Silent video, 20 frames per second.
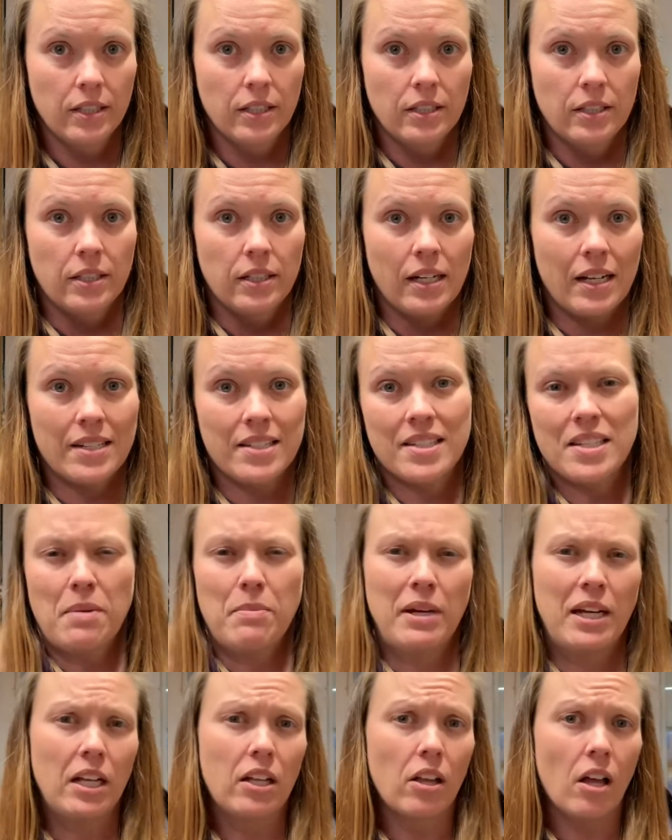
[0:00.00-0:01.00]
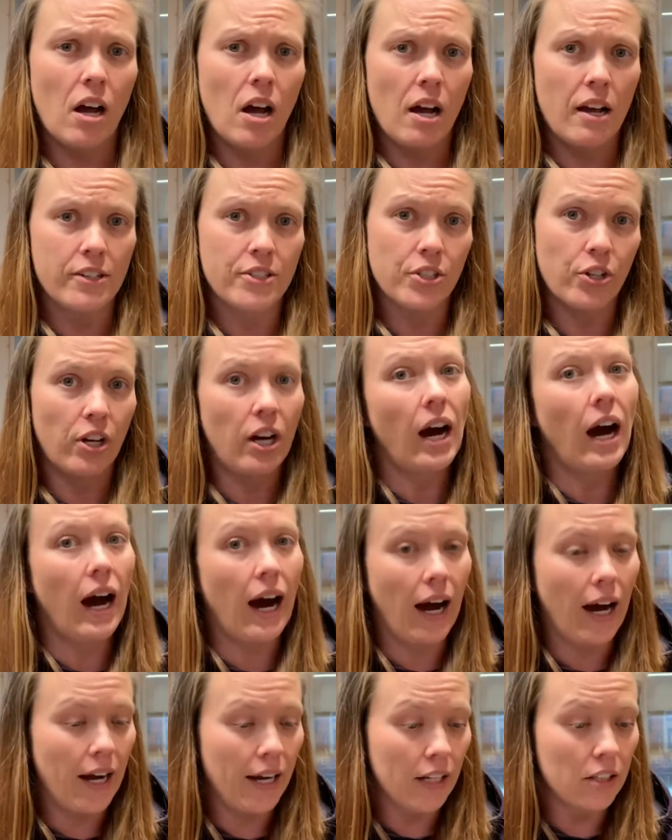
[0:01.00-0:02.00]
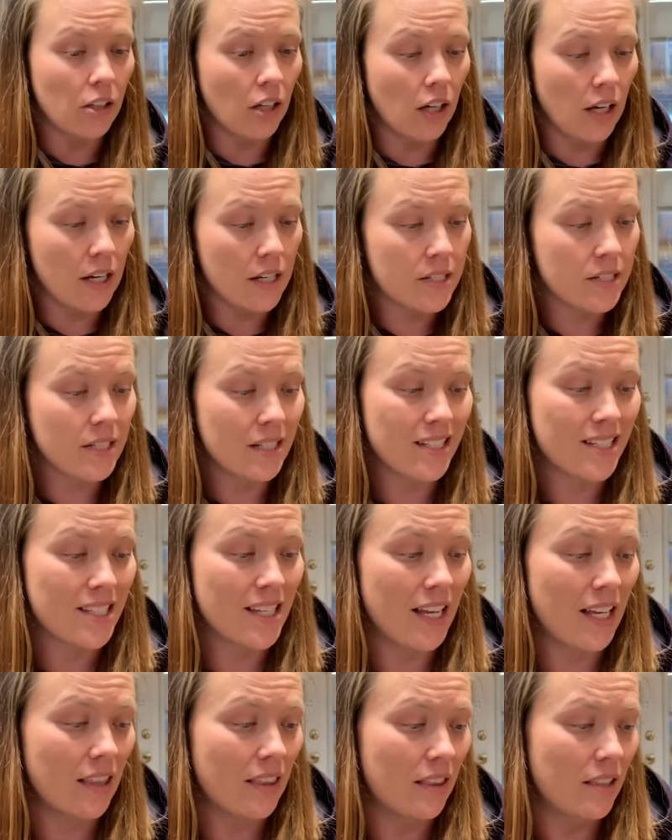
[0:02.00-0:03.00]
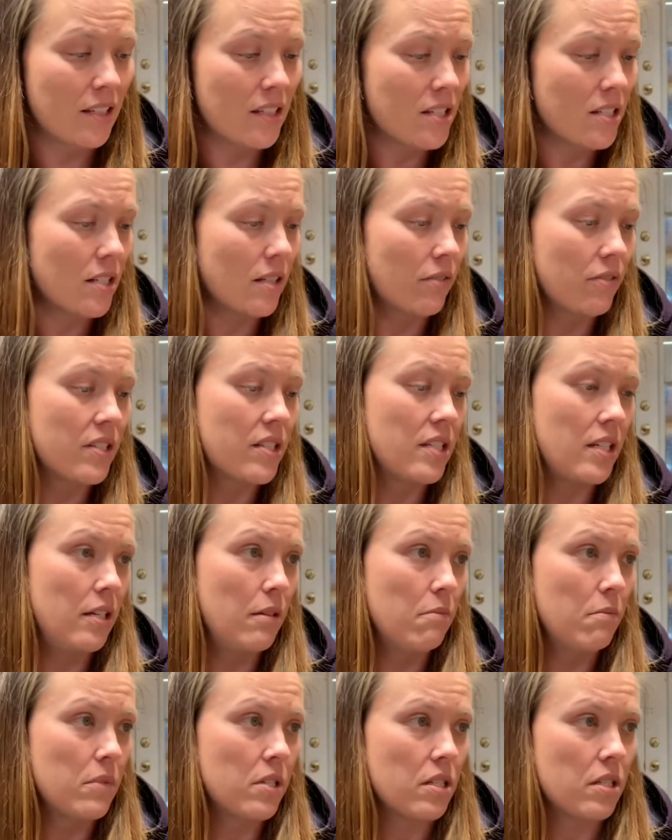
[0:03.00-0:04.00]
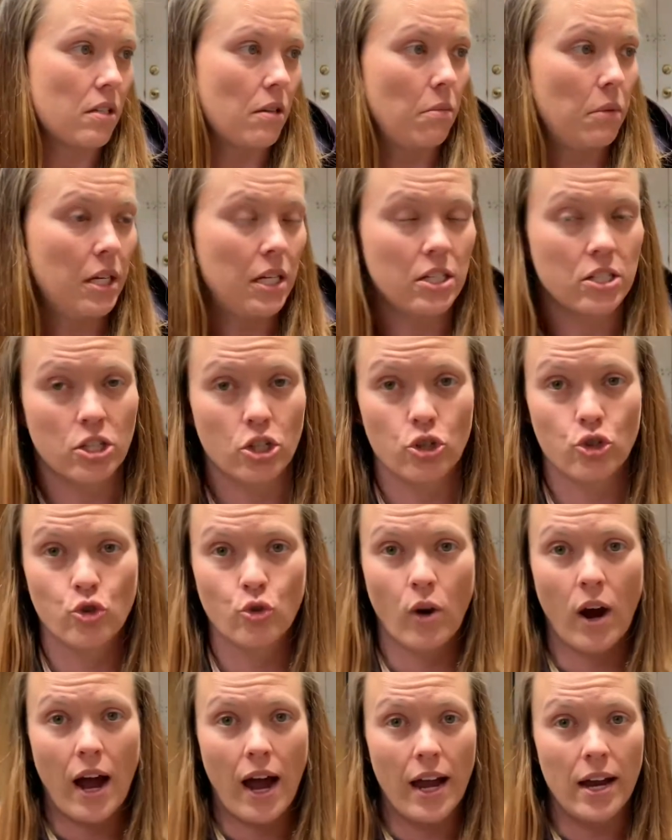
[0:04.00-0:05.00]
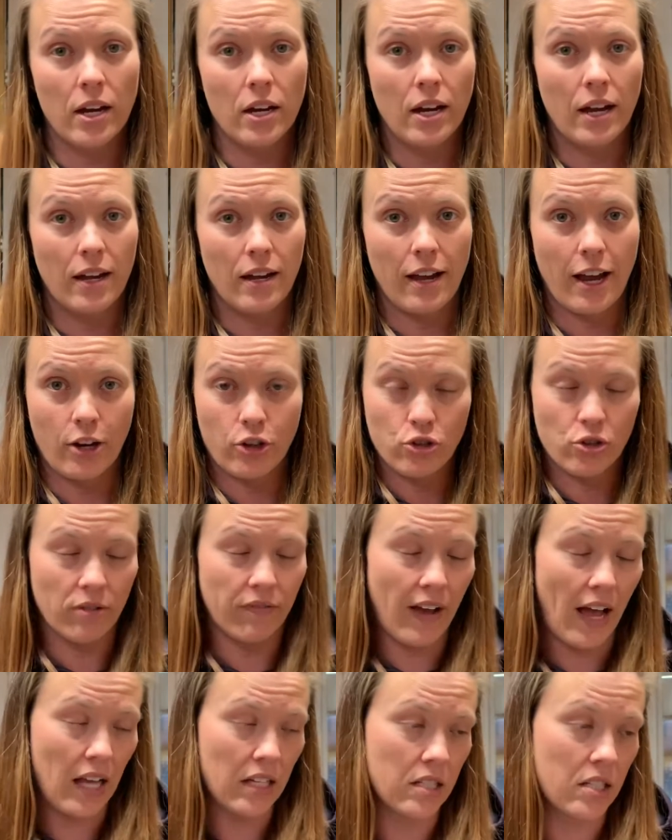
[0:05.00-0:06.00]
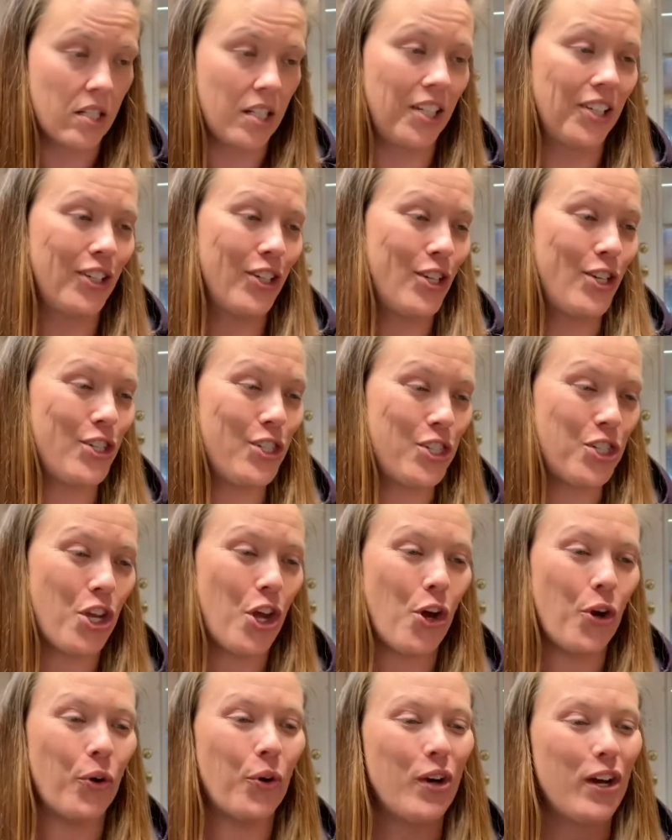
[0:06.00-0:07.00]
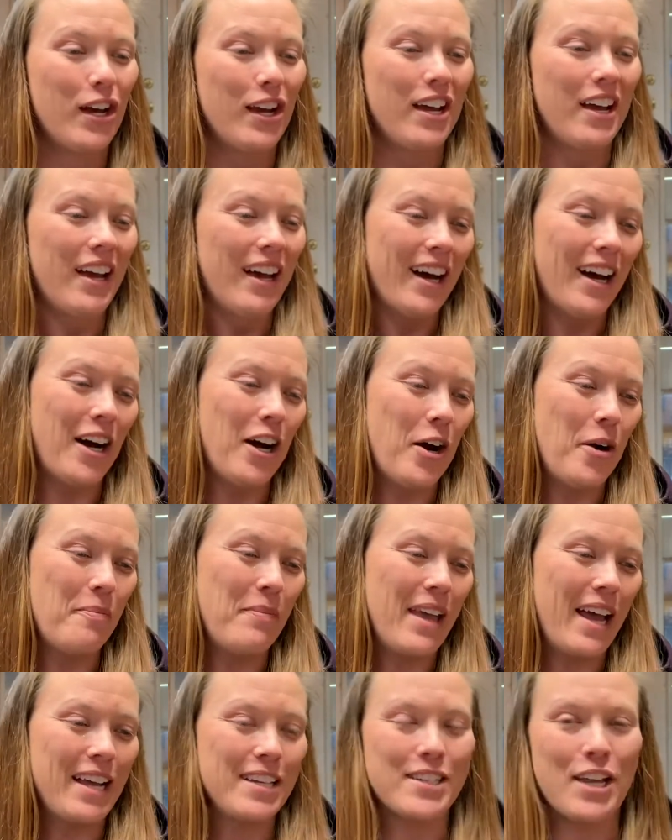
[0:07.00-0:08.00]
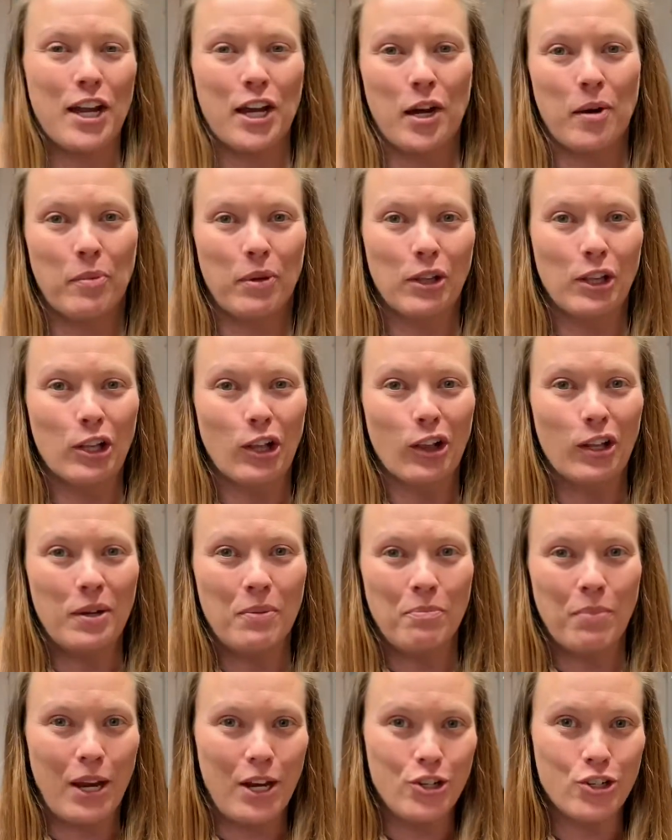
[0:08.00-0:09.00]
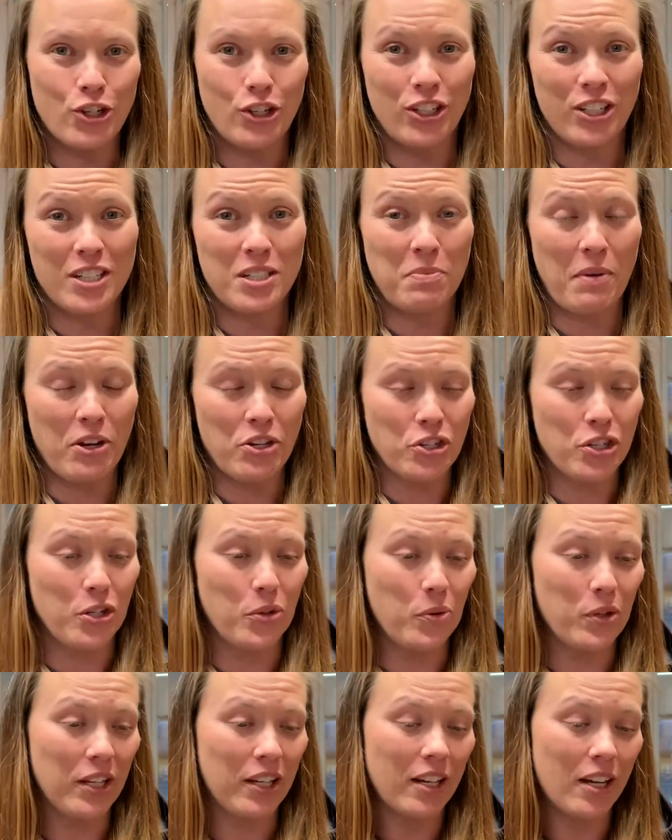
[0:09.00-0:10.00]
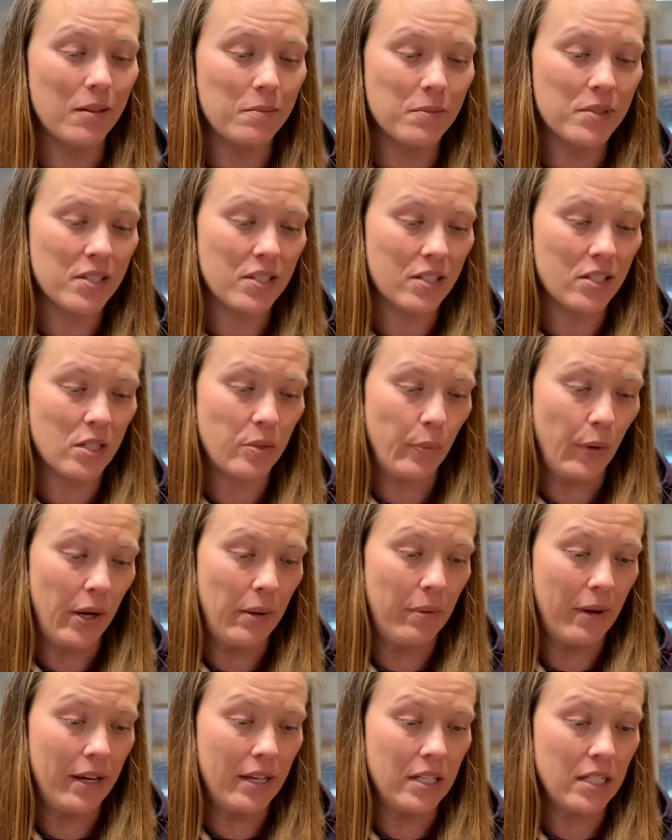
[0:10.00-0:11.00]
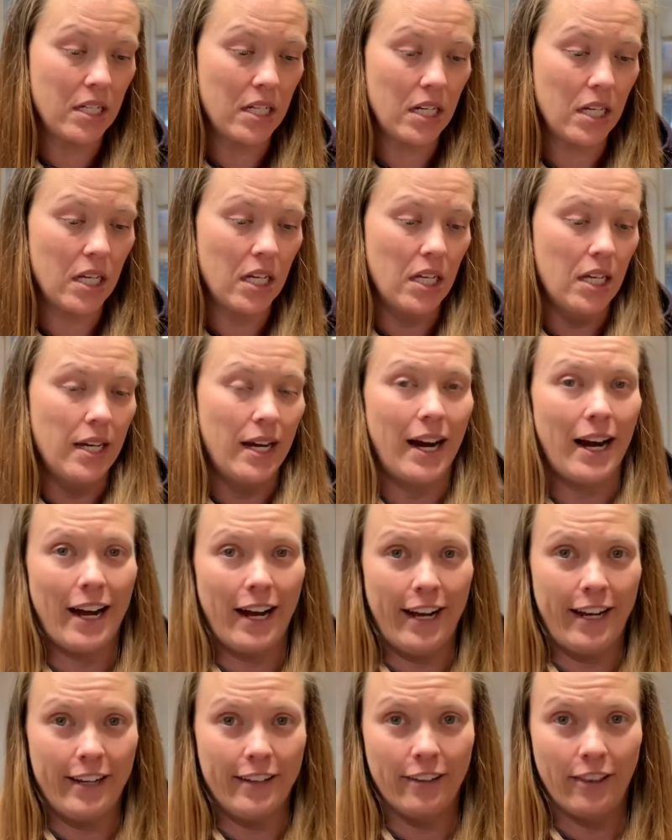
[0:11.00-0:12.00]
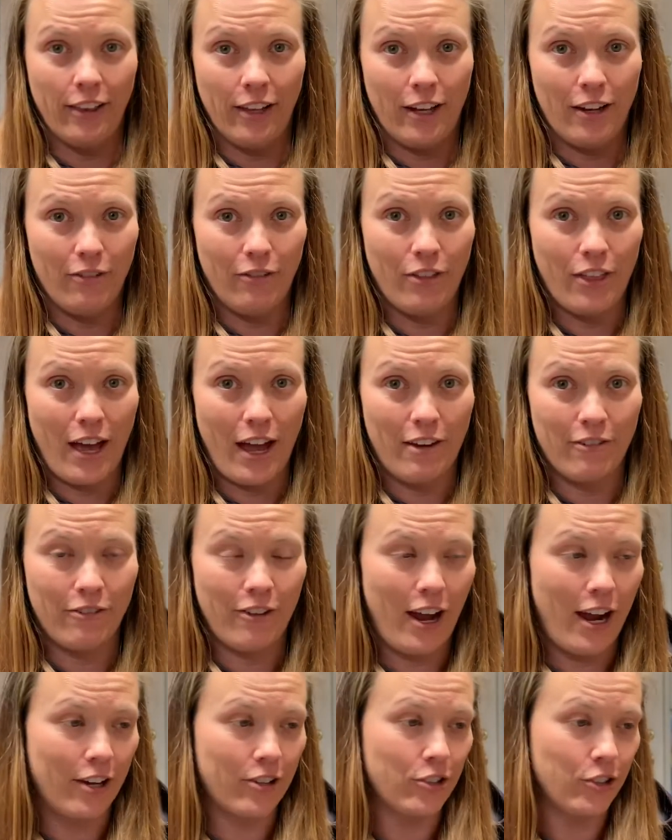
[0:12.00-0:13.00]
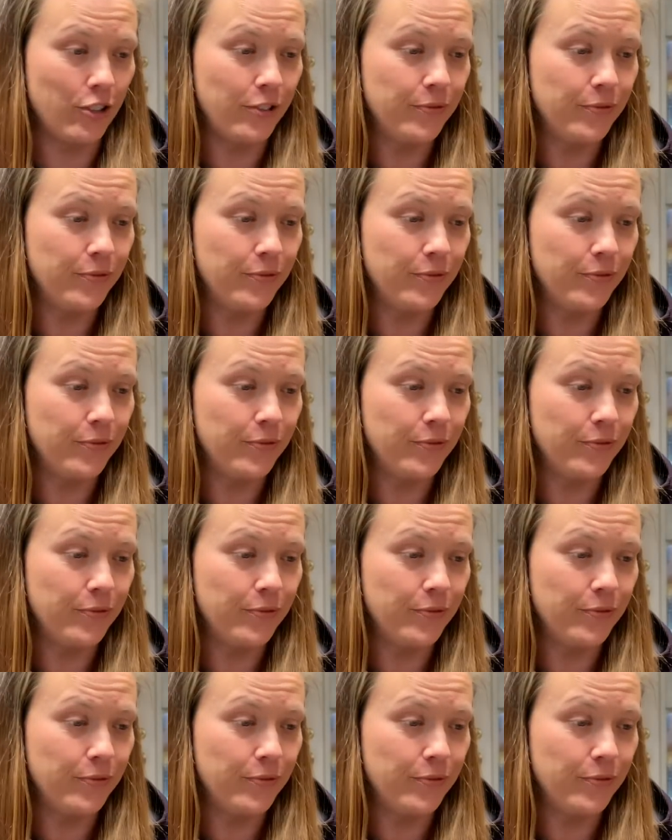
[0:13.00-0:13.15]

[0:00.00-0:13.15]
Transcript: a semi-gloss or a high gloss is that this stuff seems to me to dry extra fast. So as I am a little impatient, especially when it comes to spray painting, I love that factor.